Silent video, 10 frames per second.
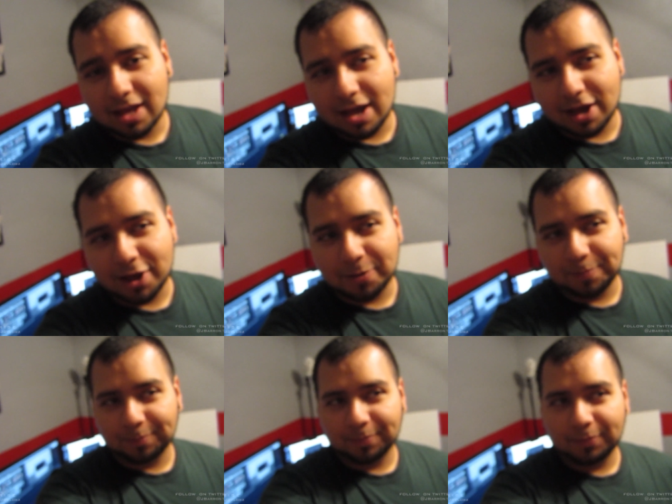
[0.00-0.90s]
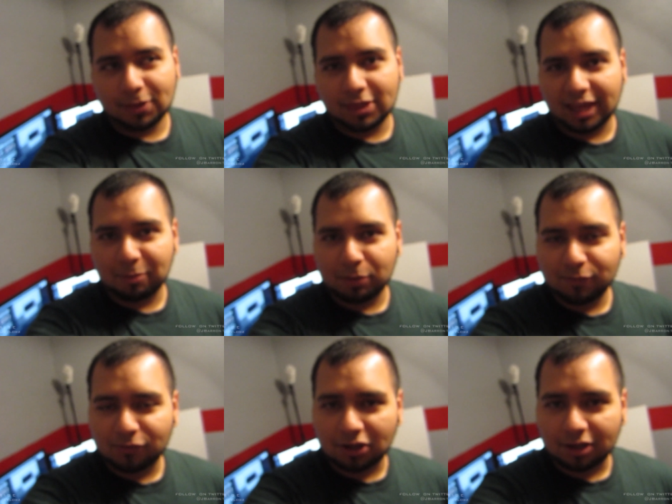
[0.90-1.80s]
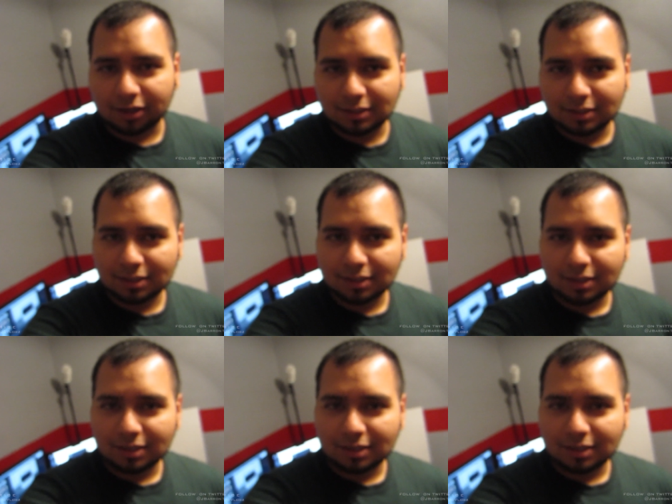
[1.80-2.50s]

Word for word: um, JB Vlogs.